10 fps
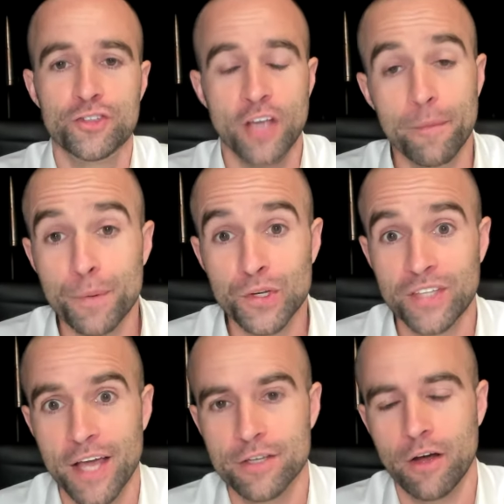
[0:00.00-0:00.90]
some
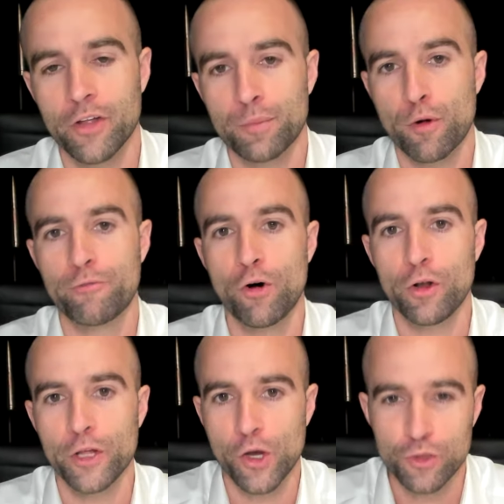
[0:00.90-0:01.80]
percent of their
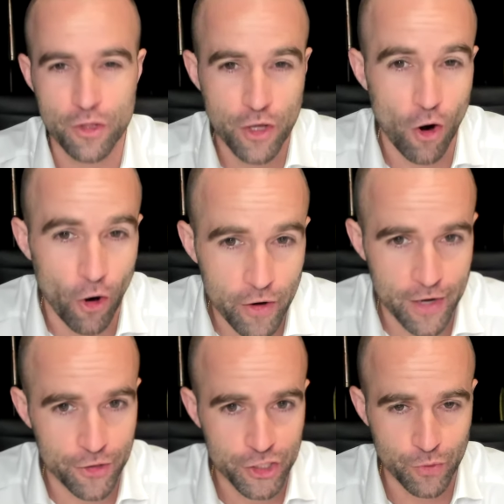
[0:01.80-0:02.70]
portfolio to the art
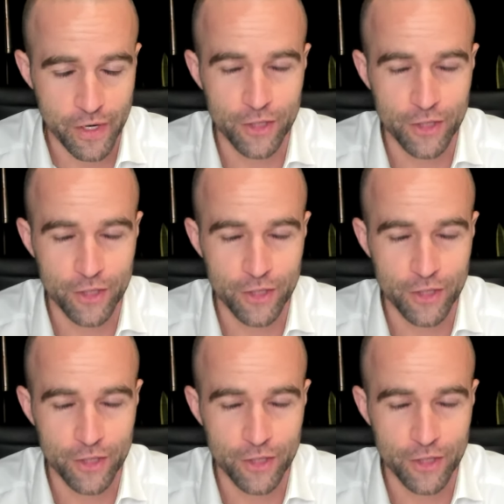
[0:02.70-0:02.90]
industry.